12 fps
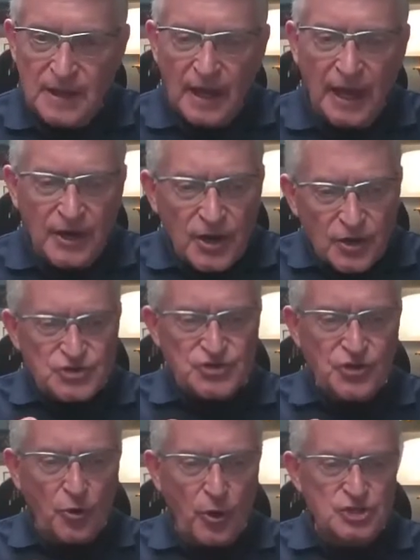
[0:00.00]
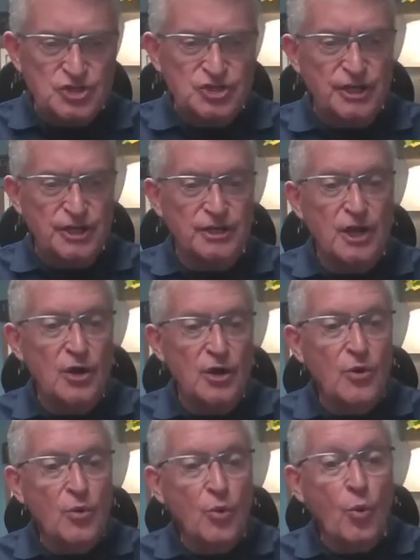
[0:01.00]
And here's the question,
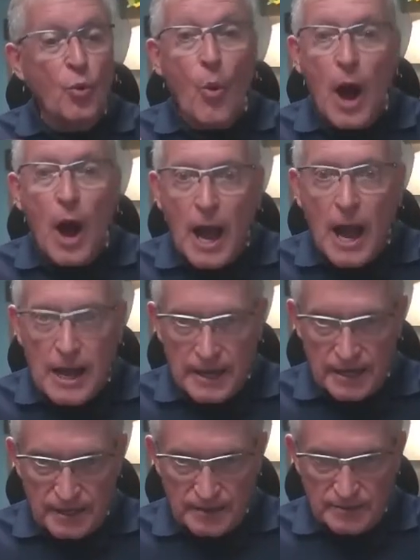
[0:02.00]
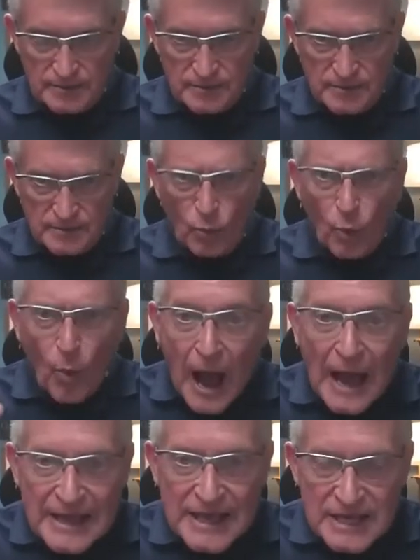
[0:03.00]
why?
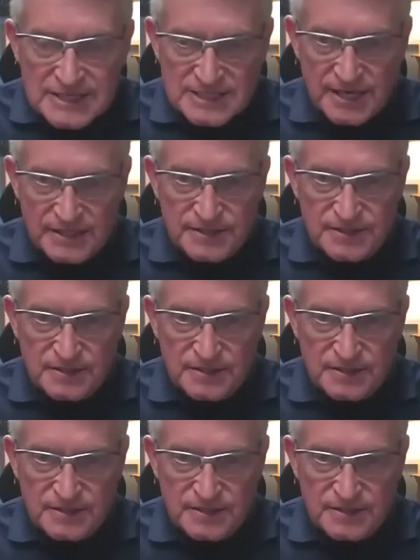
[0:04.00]
Why is it?